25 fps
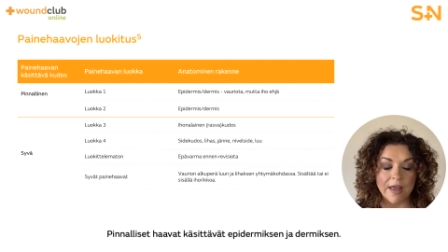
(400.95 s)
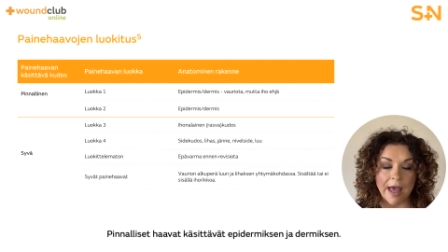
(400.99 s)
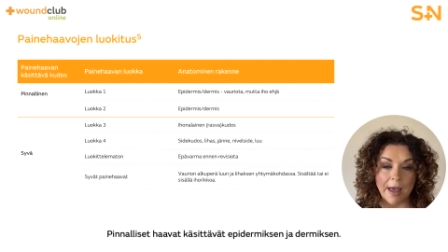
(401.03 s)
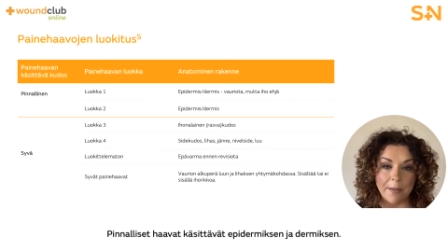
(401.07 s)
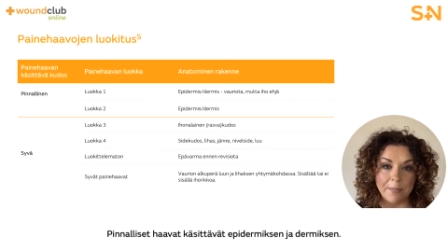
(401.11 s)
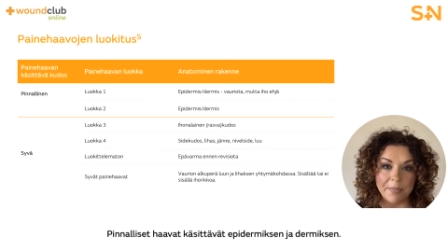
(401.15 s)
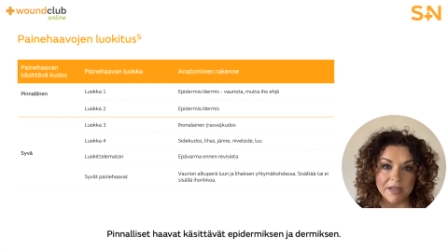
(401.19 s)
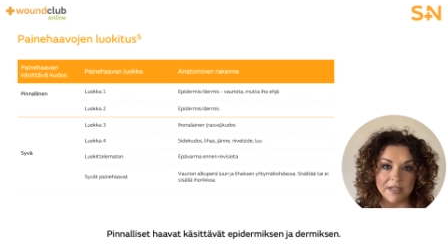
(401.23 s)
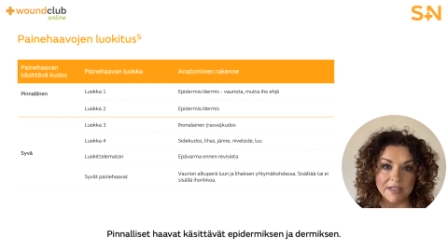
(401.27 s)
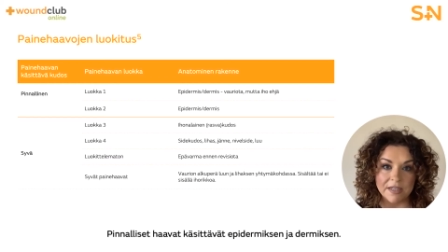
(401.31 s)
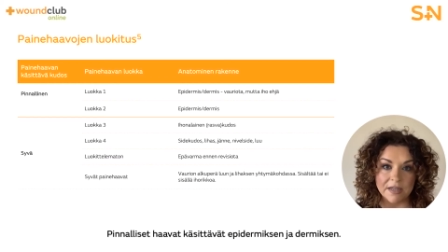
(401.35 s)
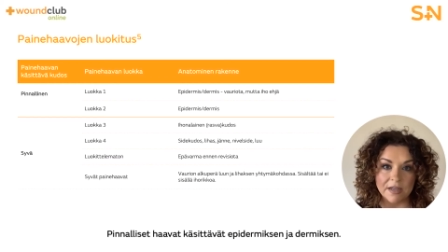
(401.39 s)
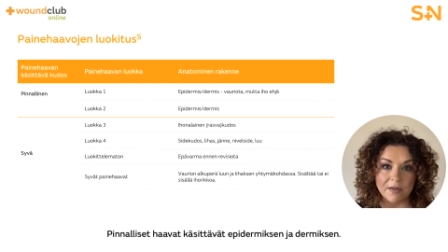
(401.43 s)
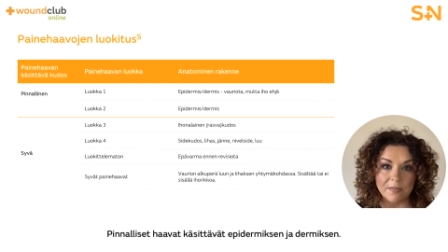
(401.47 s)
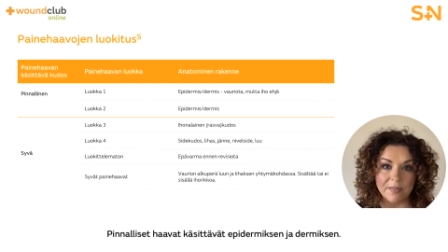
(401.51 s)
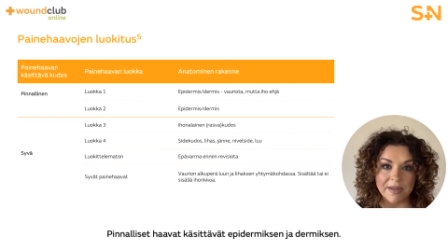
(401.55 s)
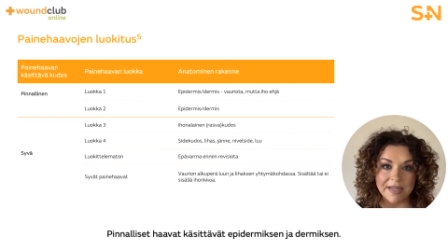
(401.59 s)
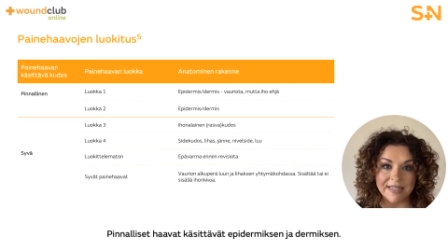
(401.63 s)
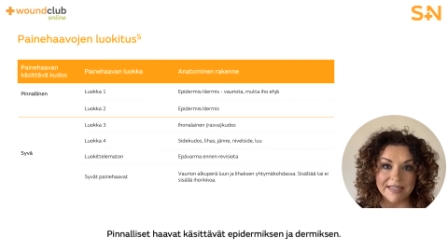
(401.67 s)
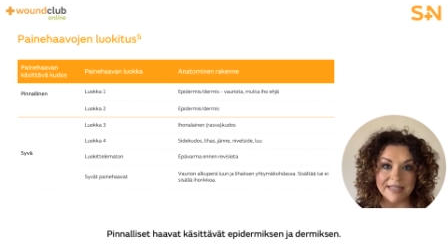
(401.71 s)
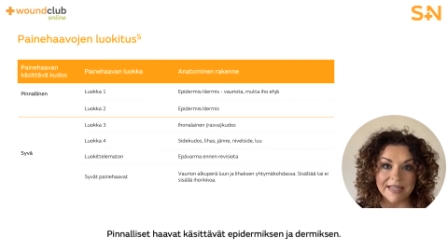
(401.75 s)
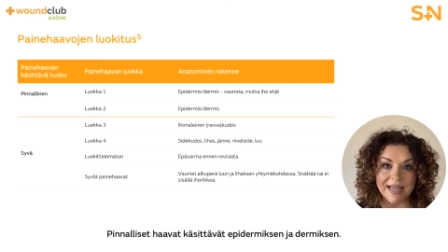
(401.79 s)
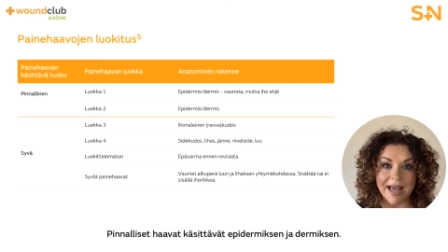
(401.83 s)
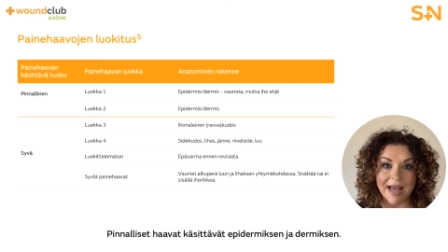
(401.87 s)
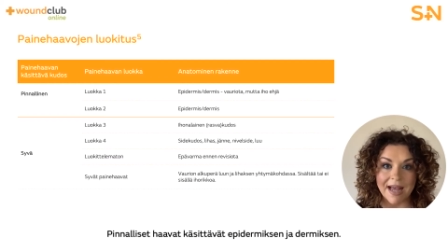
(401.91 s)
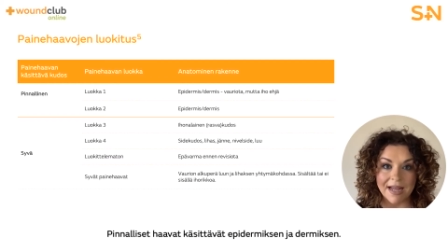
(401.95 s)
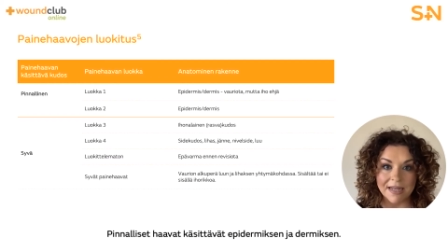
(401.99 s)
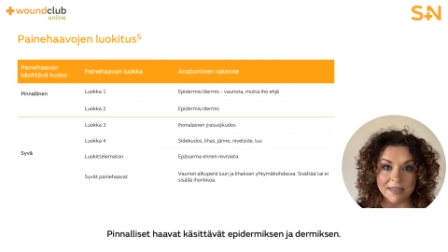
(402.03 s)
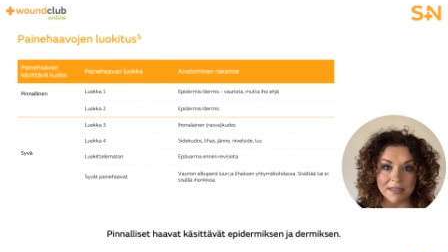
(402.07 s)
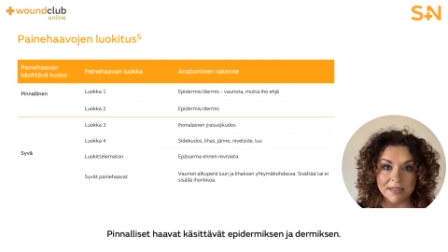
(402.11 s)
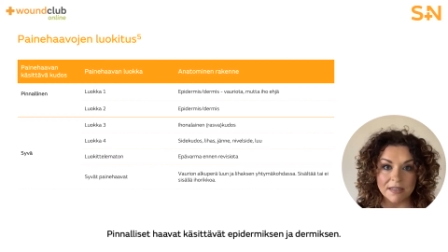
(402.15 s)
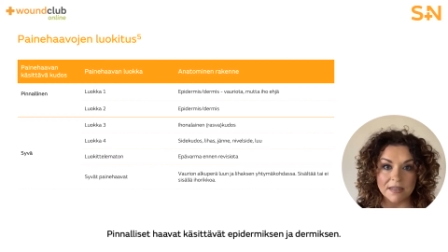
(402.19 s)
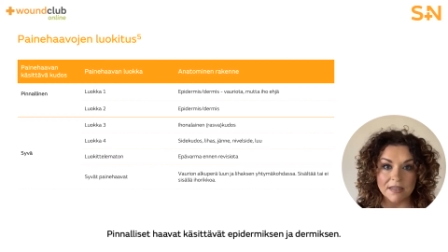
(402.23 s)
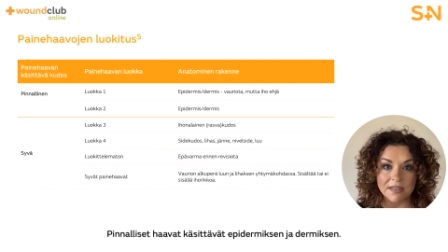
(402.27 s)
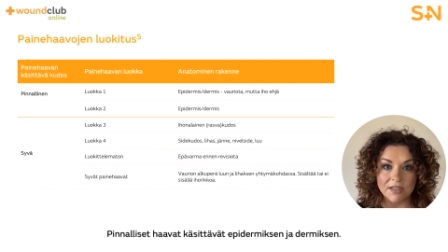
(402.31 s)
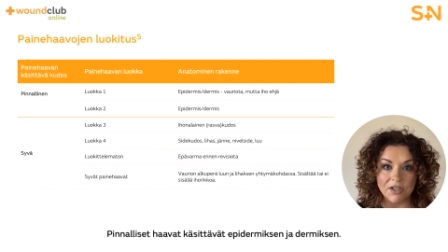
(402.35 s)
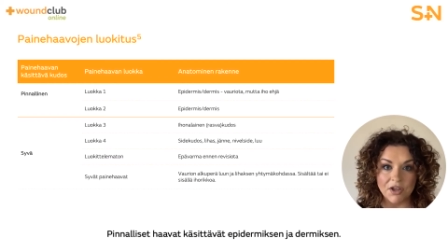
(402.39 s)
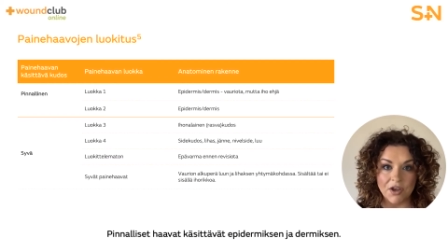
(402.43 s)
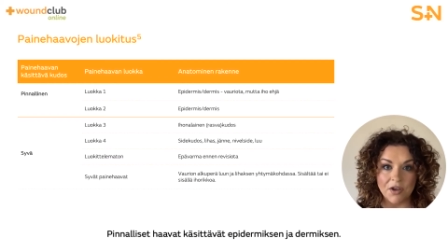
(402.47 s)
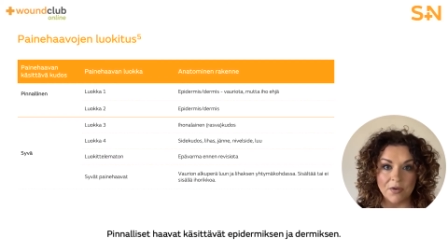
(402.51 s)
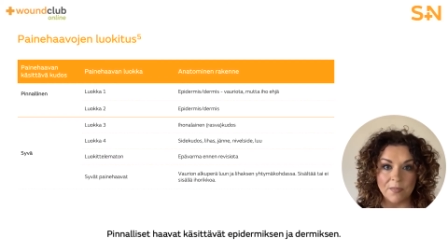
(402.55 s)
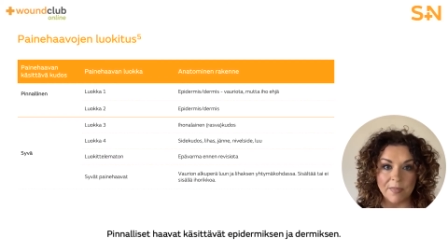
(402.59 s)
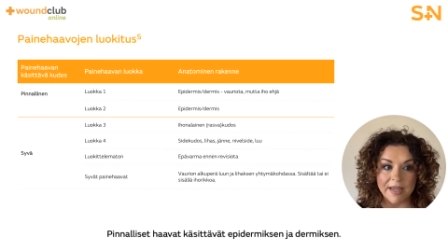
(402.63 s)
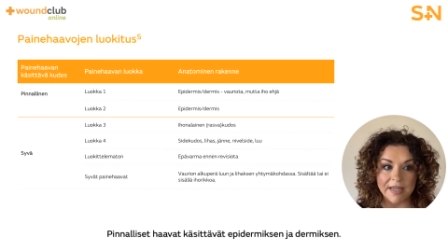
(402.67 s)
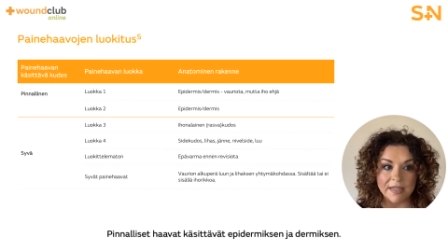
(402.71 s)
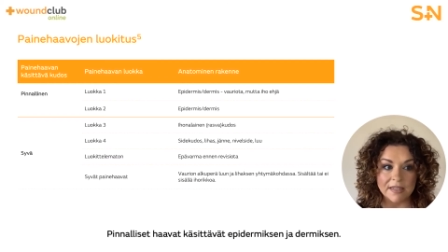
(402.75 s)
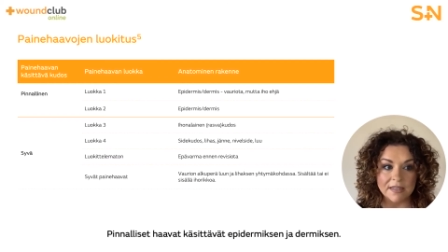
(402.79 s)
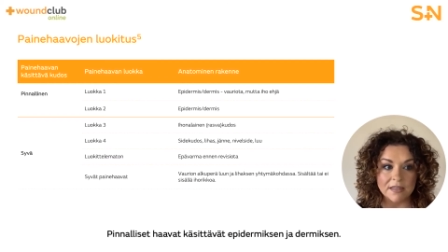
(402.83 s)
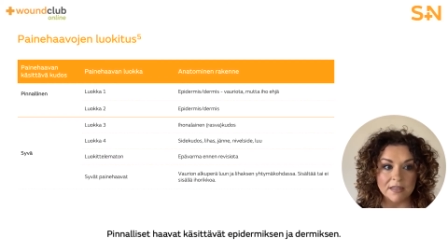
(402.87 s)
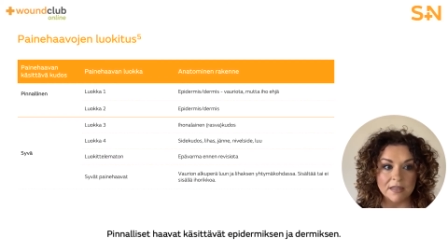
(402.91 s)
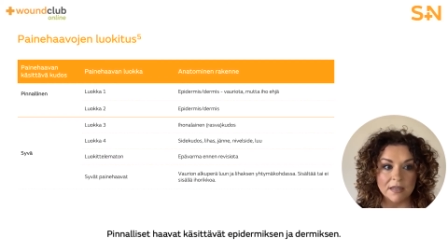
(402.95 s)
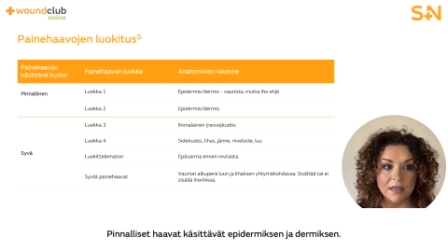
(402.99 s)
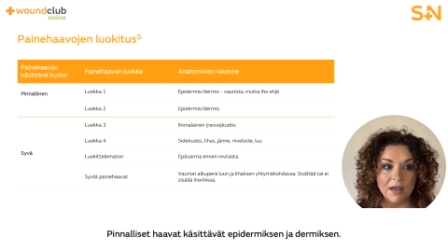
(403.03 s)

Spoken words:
epidermis and the dermis.